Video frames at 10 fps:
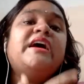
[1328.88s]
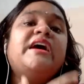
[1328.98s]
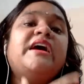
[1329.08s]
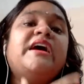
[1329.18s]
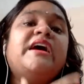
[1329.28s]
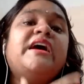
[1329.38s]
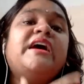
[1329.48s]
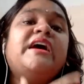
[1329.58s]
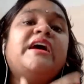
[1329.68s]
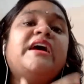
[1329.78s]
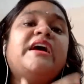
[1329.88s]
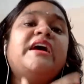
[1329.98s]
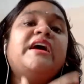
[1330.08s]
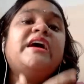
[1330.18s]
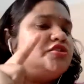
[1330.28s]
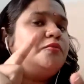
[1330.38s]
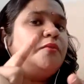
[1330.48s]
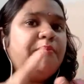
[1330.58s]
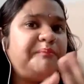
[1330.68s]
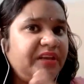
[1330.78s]
It should be crisp, it should
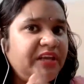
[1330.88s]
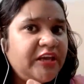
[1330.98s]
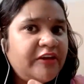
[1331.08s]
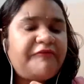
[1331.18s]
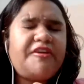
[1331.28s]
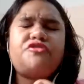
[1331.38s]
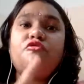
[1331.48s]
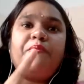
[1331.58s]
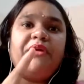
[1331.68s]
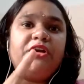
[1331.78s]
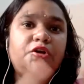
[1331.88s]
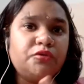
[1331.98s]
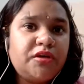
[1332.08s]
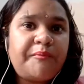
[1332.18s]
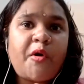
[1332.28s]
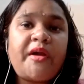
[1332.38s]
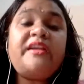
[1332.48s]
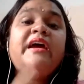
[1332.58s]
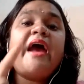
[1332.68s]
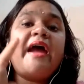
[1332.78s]
be brief, it should be to the
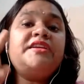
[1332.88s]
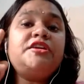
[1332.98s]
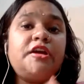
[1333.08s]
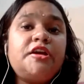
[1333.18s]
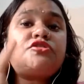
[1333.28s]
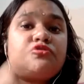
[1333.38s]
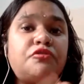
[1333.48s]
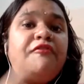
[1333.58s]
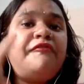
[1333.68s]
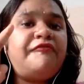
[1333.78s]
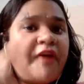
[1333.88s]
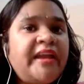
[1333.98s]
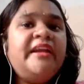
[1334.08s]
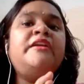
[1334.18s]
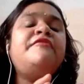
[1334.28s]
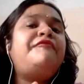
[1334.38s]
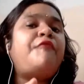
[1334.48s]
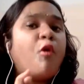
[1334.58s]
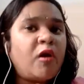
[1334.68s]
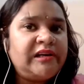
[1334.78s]
point, and it should find
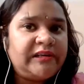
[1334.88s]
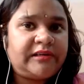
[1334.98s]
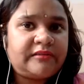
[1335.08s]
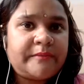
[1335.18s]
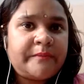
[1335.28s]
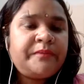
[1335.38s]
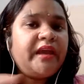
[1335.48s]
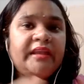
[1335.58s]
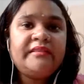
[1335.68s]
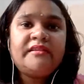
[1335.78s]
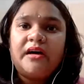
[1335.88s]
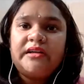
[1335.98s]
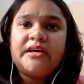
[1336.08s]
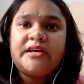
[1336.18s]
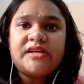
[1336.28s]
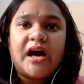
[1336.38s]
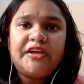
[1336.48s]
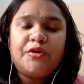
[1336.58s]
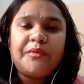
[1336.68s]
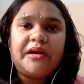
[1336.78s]
fault in the other's
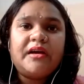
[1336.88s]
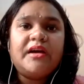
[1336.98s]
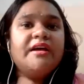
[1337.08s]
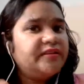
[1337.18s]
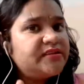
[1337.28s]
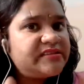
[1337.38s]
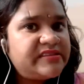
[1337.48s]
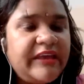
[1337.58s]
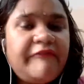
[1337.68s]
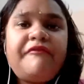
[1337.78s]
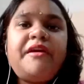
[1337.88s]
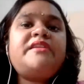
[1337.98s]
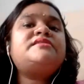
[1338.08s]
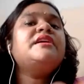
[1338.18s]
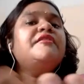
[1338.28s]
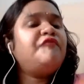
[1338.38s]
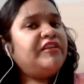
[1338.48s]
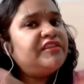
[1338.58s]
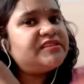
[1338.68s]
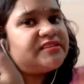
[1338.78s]
argument. The same way, when
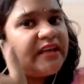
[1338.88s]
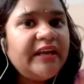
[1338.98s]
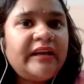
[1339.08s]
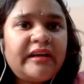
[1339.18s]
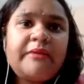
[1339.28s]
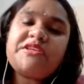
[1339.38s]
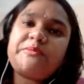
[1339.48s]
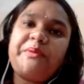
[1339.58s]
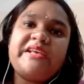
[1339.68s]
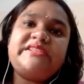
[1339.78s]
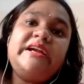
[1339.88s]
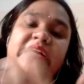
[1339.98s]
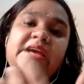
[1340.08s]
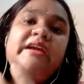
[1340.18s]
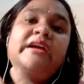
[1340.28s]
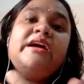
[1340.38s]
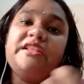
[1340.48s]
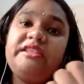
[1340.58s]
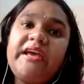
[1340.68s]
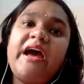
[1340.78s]
the second team is presenting,
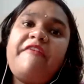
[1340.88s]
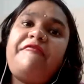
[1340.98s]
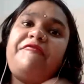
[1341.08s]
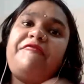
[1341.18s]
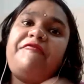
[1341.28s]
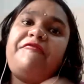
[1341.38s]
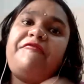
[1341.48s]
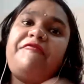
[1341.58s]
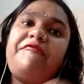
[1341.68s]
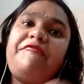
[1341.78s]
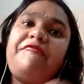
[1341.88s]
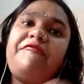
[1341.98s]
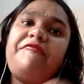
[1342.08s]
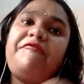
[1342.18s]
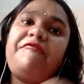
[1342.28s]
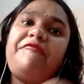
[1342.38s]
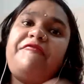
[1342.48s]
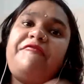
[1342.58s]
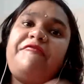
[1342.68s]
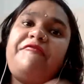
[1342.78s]
they have to find the faults
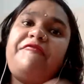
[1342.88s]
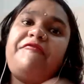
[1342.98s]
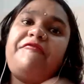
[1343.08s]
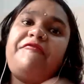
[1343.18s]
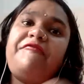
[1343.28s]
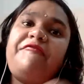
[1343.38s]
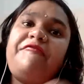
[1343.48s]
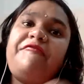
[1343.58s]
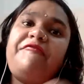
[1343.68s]
from the first team.